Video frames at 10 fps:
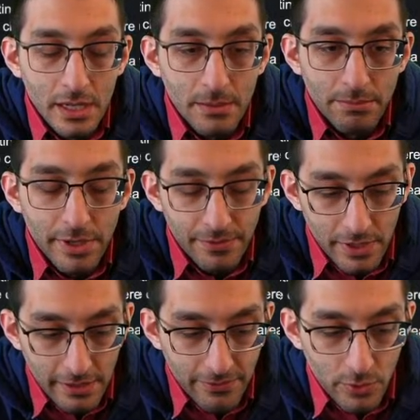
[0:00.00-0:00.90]
But if like
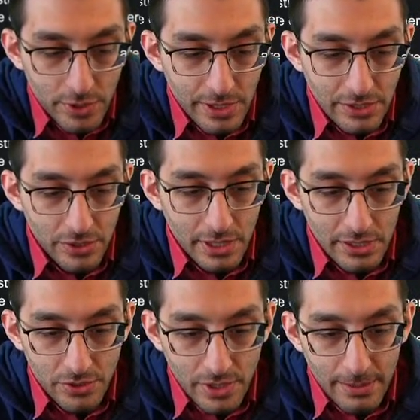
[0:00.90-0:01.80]
4 treasure chests
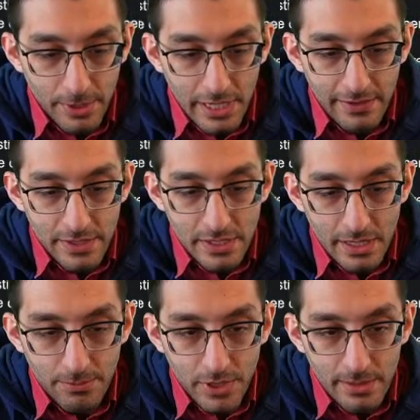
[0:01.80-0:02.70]
drop, you're going to have the same
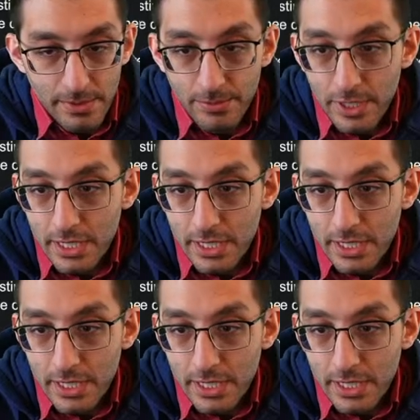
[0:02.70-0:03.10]
problem, right?